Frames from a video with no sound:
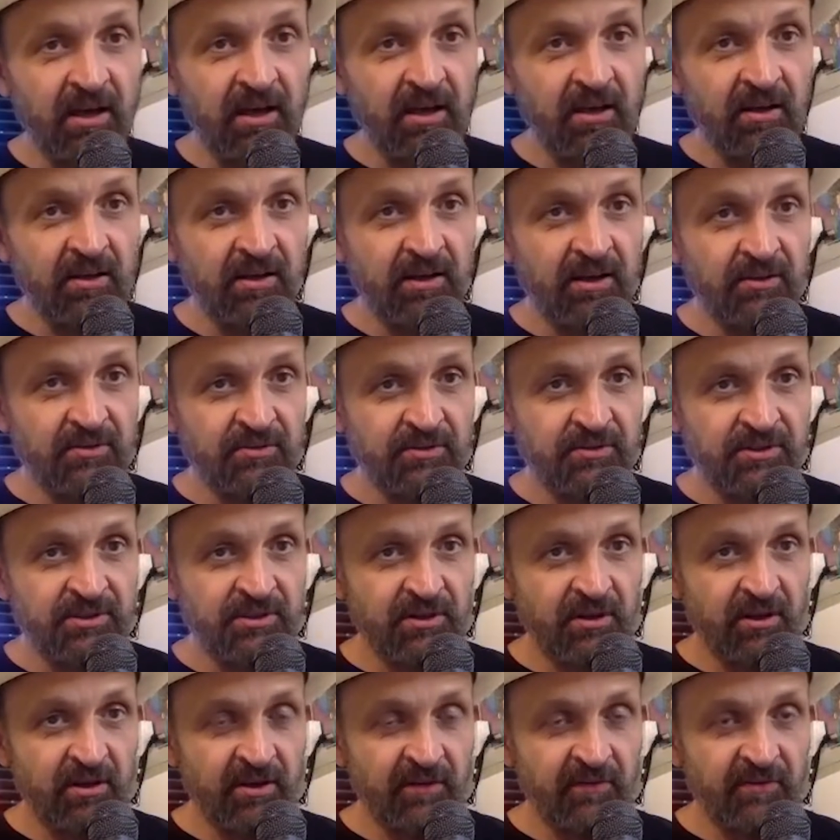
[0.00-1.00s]
country
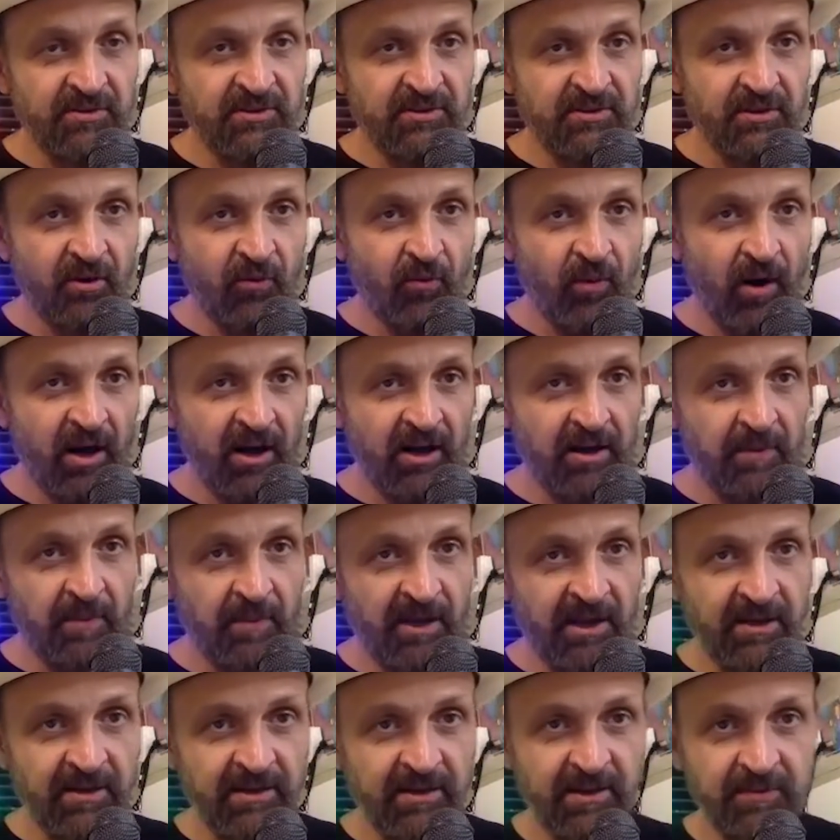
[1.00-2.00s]
song. If you saw Rocket
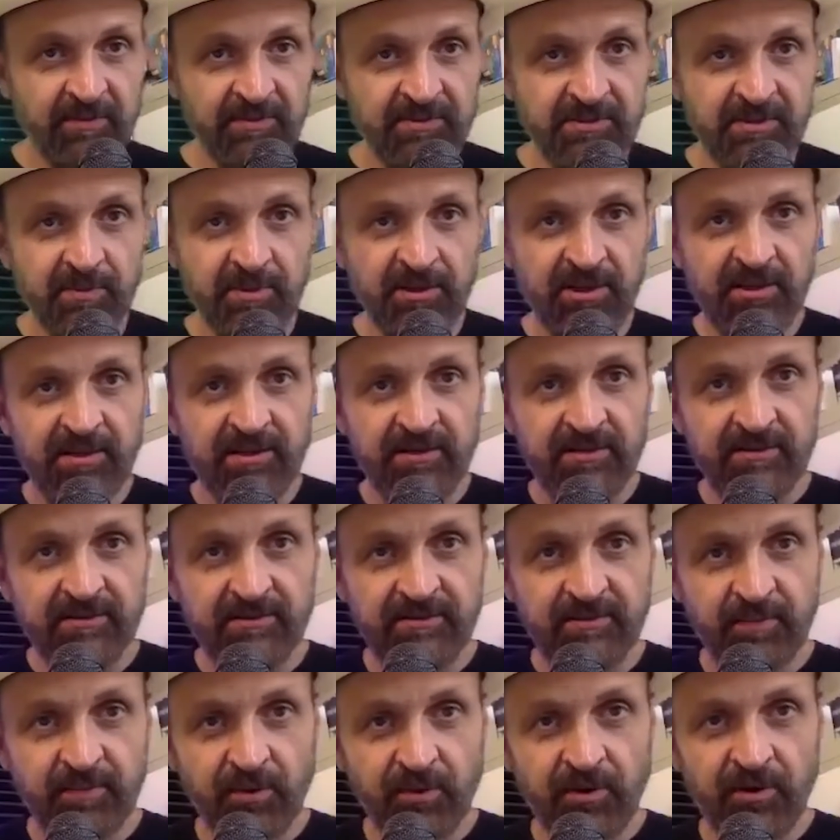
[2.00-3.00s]
Man, that was a big
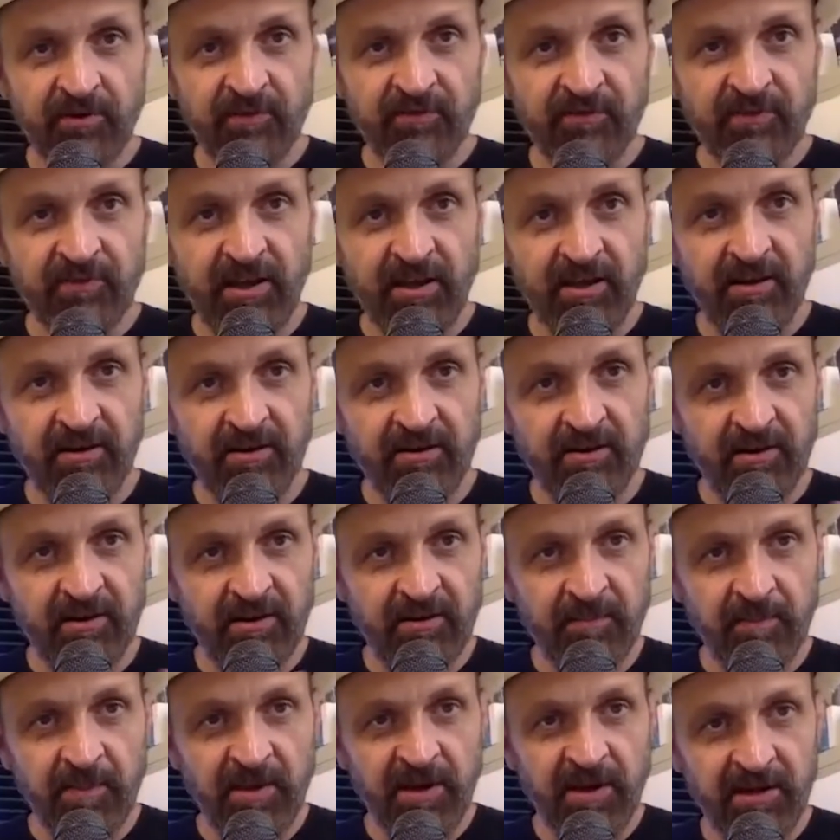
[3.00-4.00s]
part of that
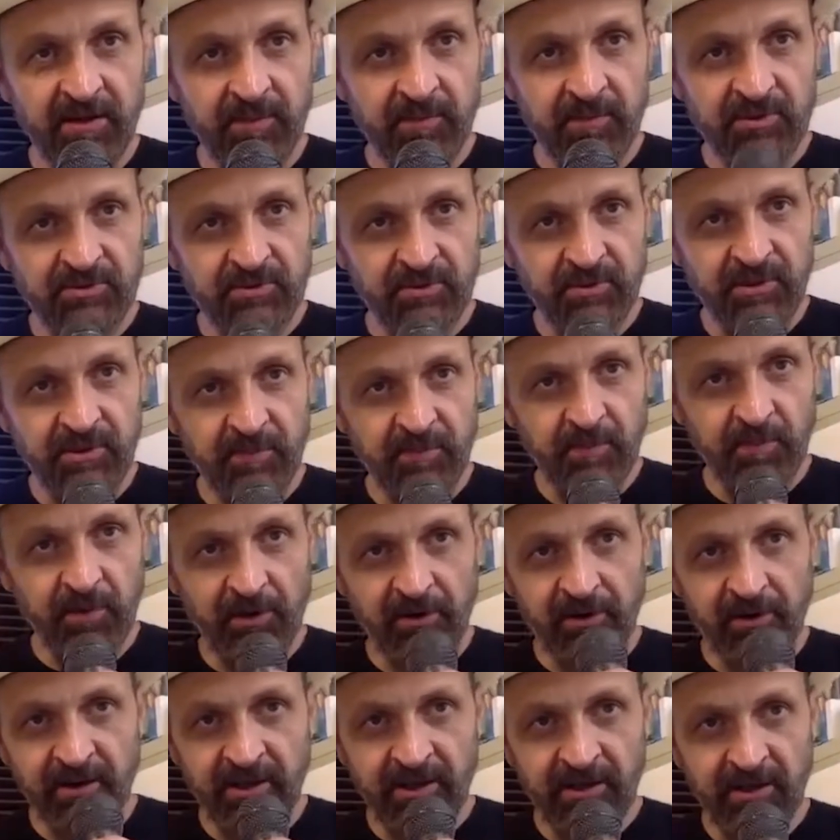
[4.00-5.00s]
meeting between
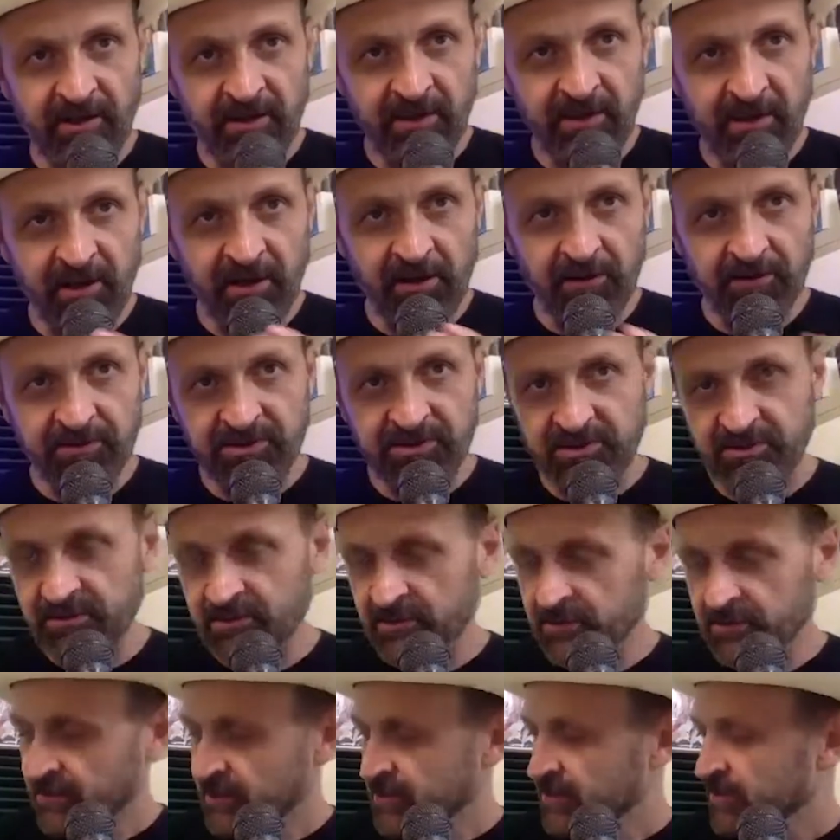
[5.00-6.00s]
Bernie and Elton,
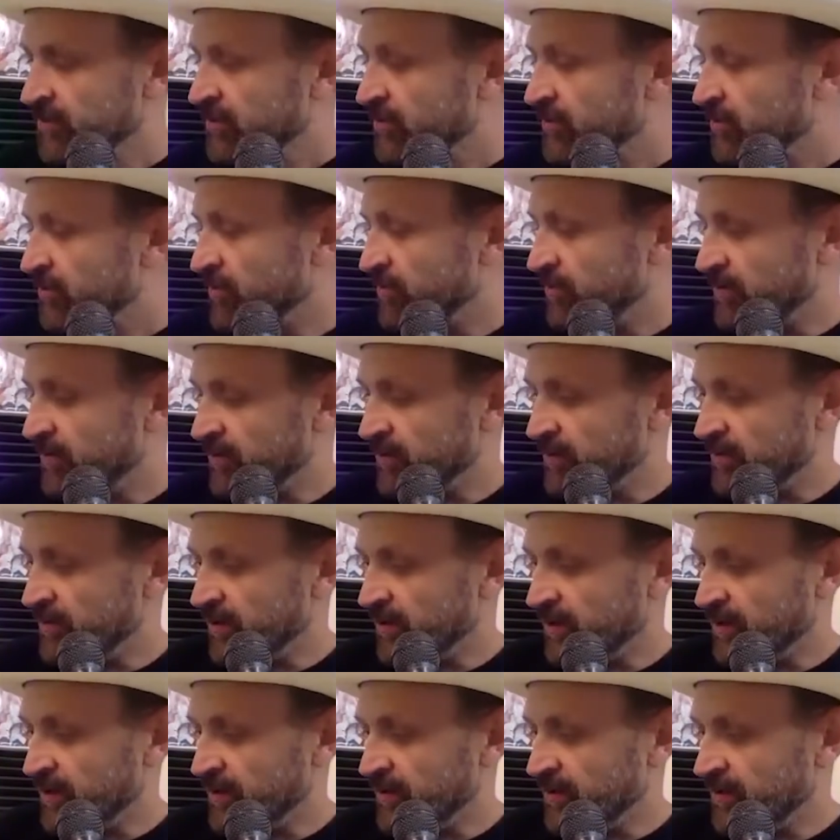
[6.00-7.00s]
where
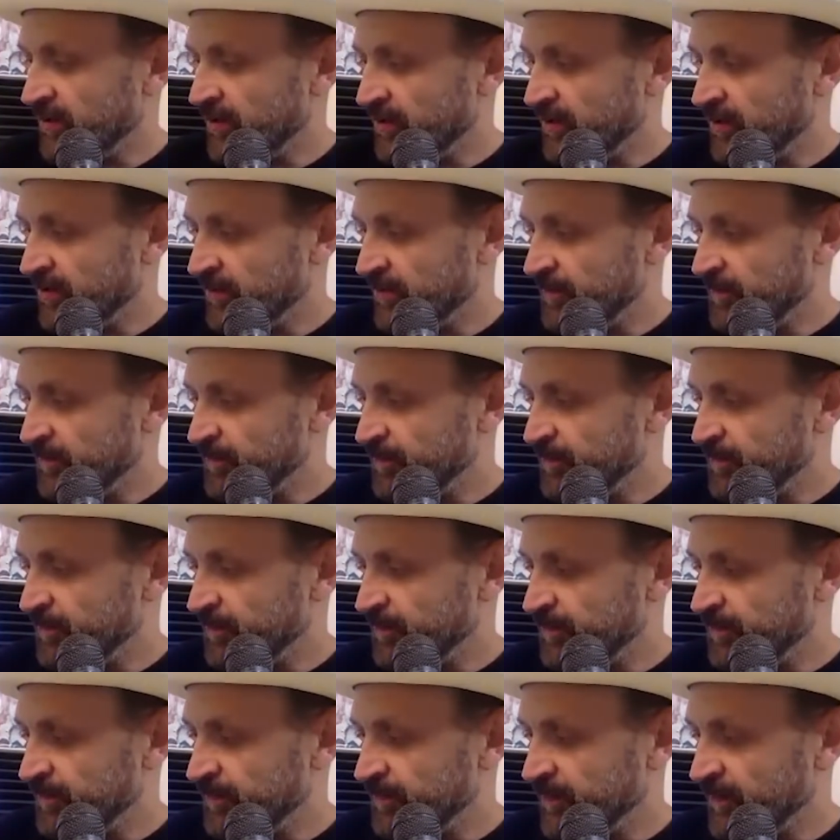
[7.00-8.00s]
they, I
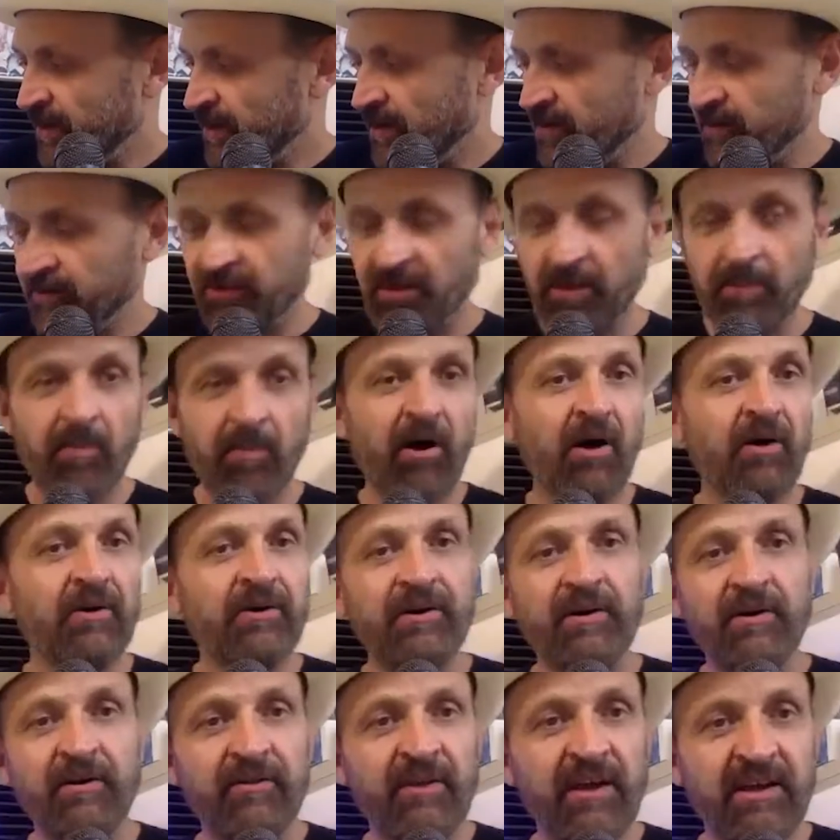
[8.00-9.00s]
don't know, they
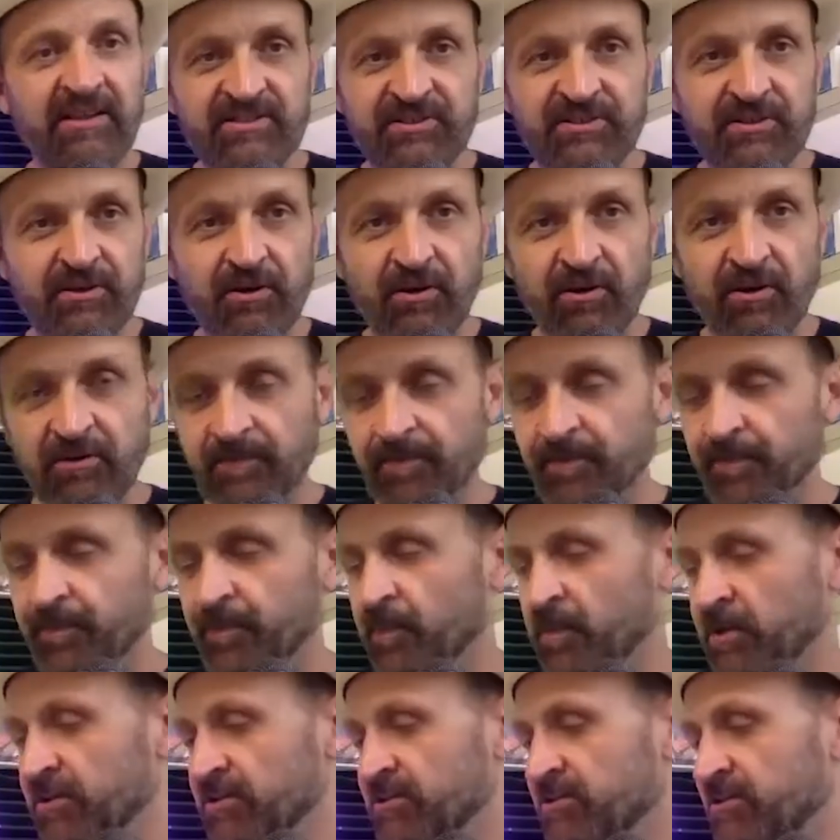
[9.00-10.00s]
bonded on that song.
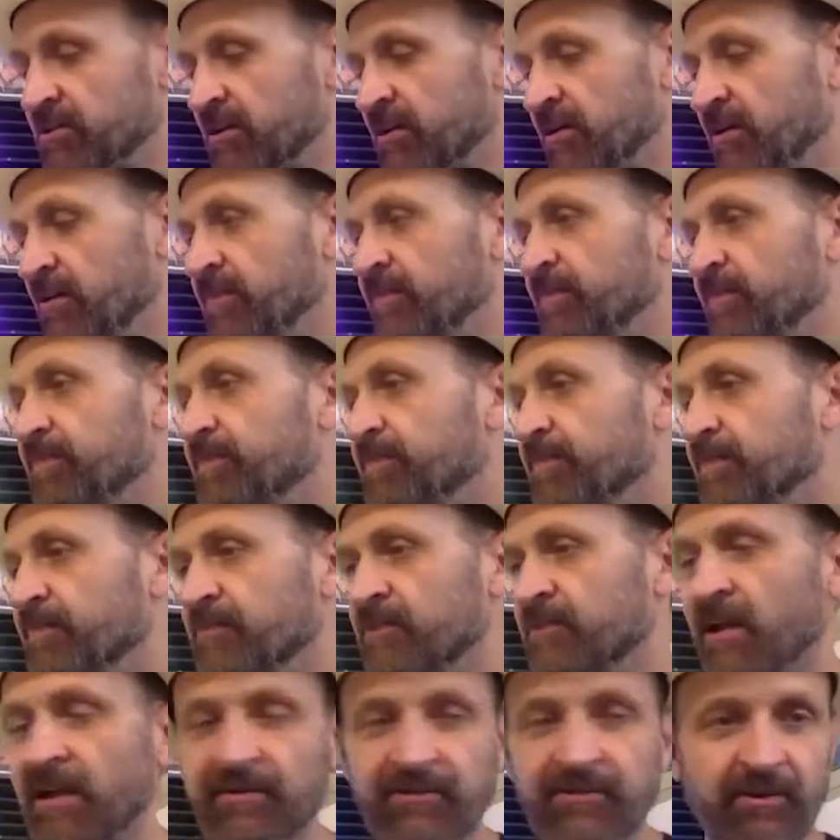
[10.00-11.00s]
But
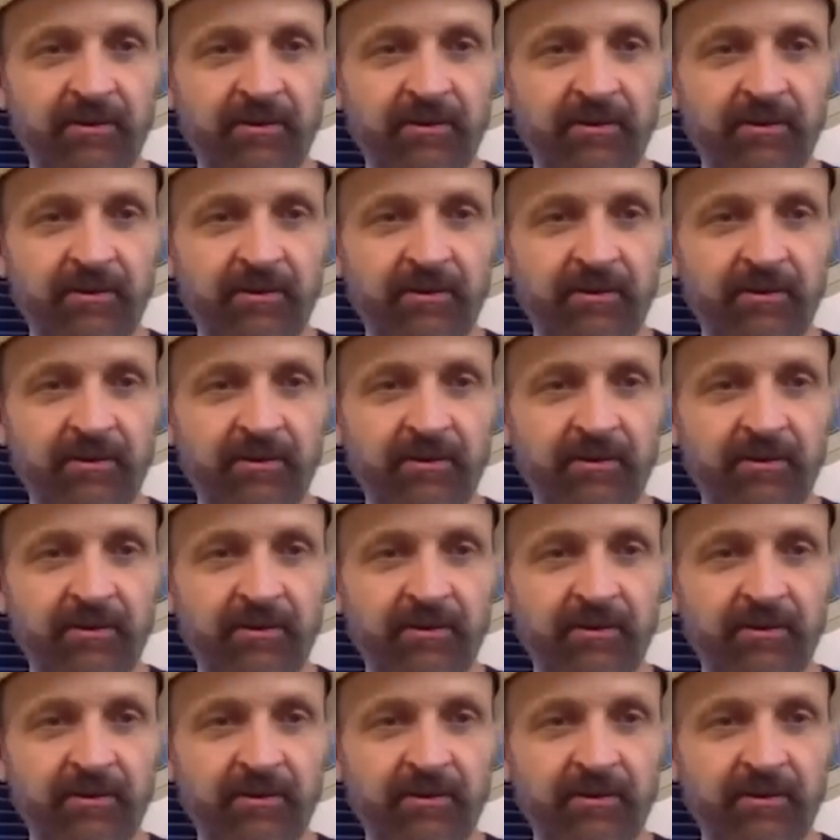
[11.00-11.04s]
Anthony,